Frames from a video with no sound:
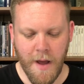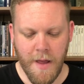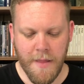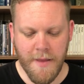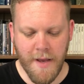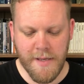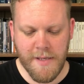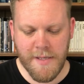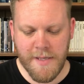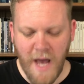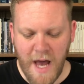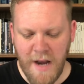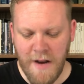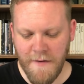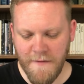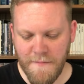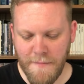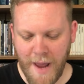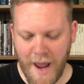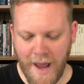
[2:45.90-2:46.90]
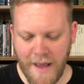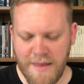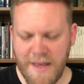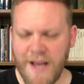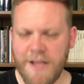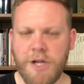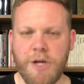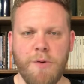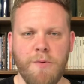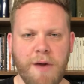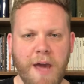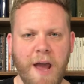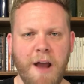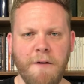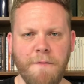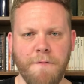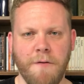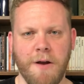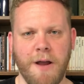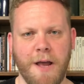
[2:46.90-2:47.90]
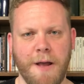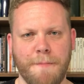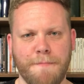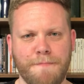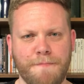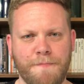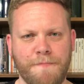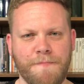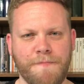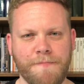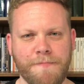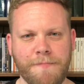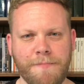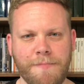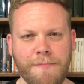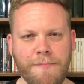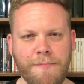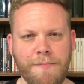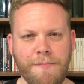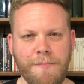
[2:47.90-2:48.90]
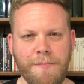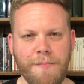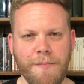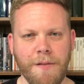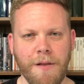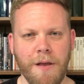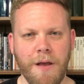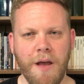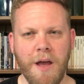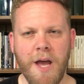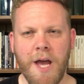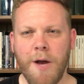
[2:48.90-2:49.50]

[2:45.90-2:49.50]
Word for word: The Son of Man that you care for him.